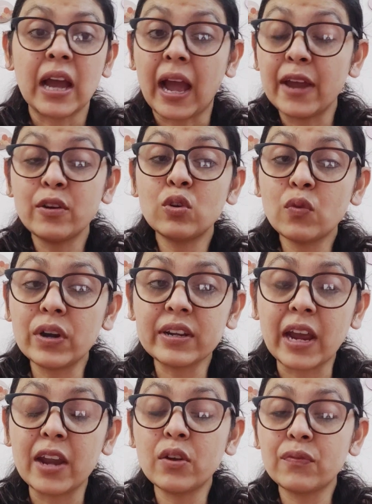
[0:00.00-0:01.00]
I don't know
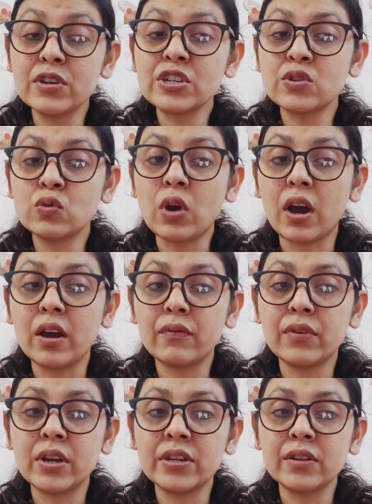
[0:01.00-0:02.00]
what kind of wish you are
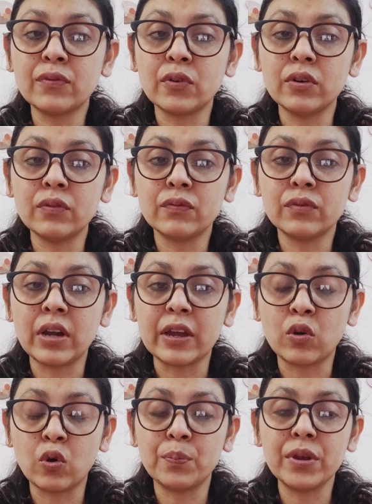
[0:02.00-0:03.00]
waiting for,
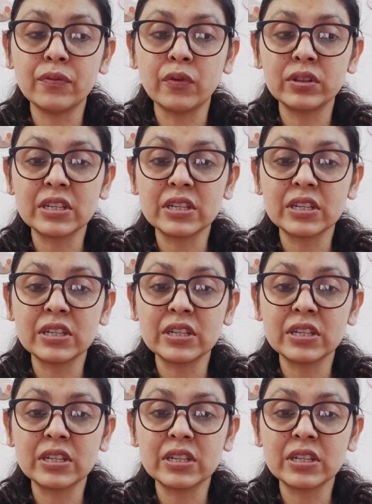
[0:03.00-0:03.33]
like hoping for.